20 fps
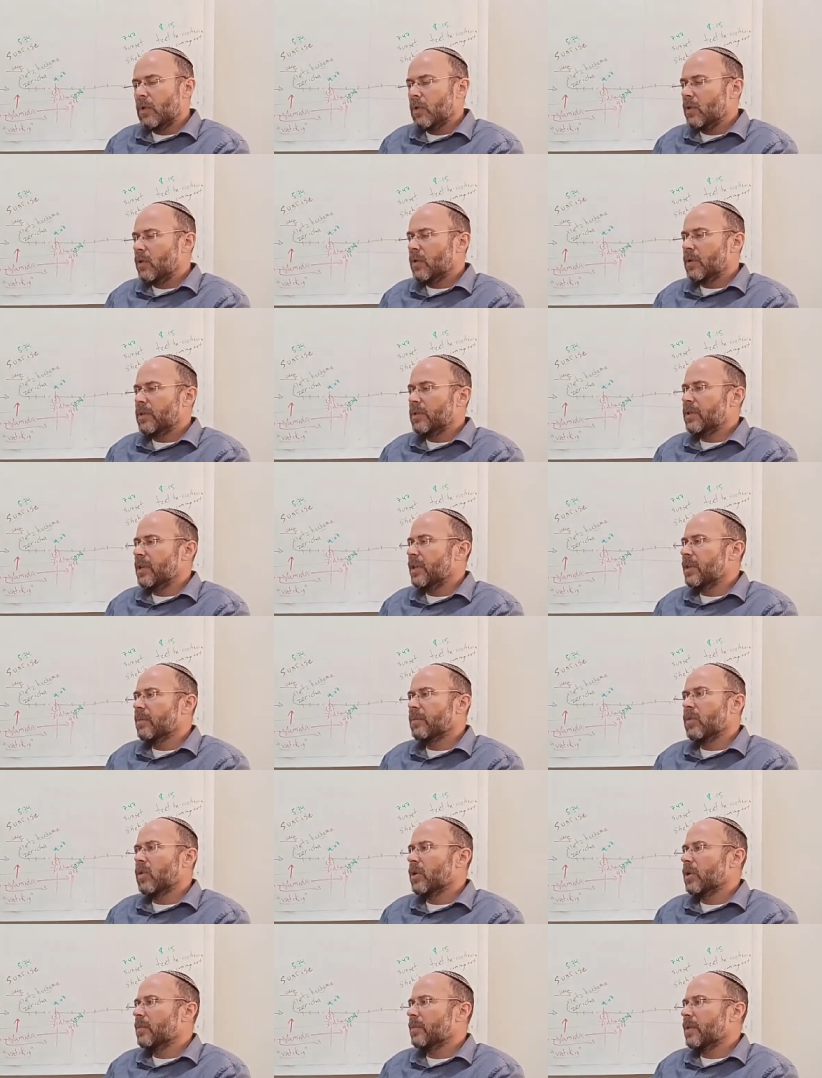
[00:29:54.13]
You can say the
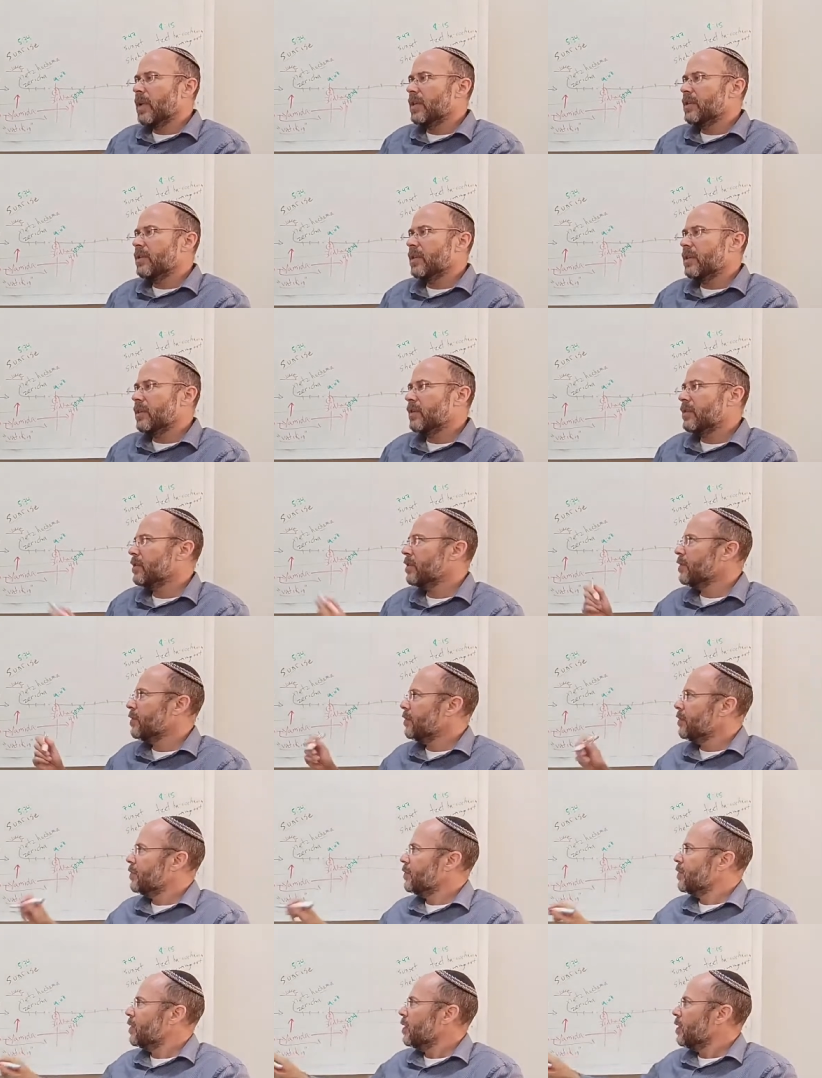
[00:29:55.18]
morning blessings
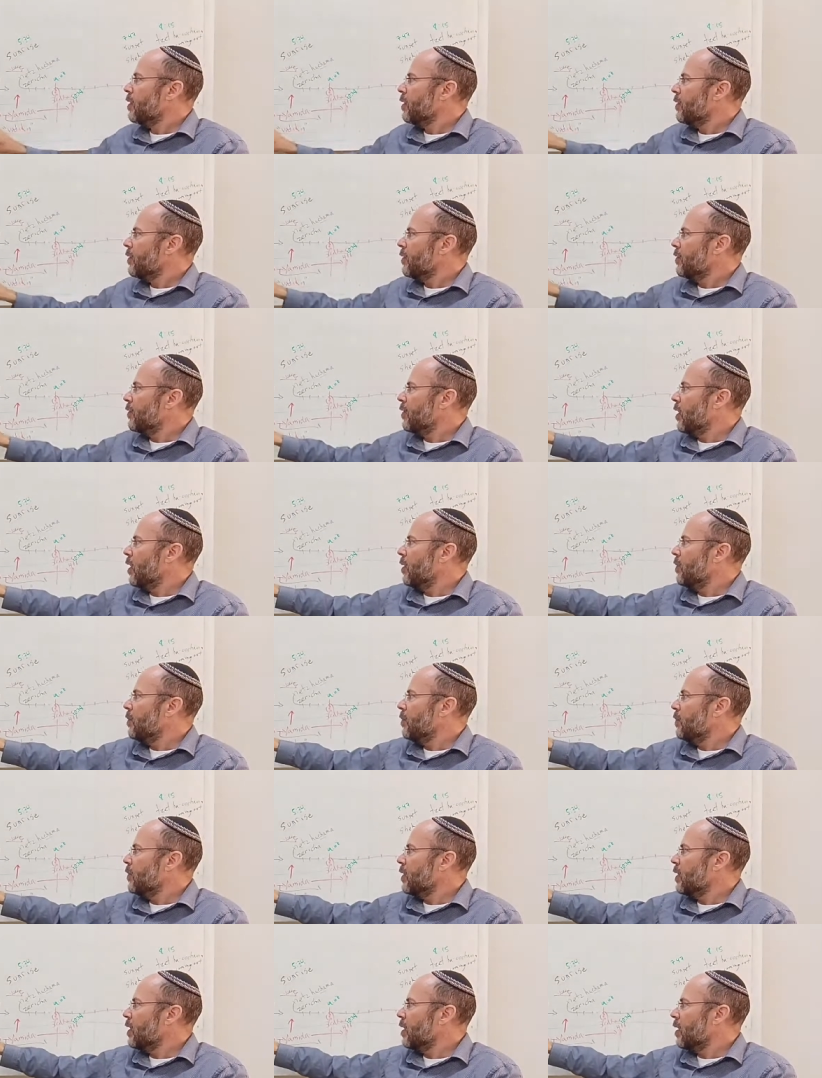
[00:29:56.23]

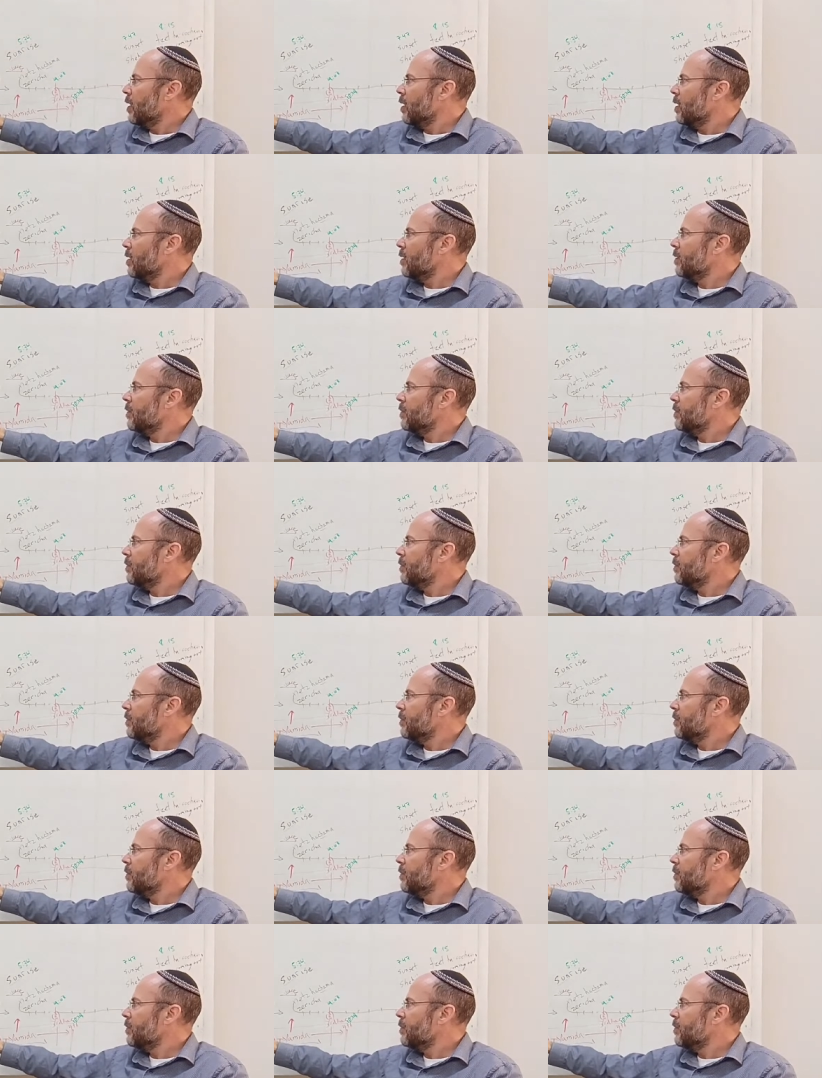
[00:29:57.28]
from here.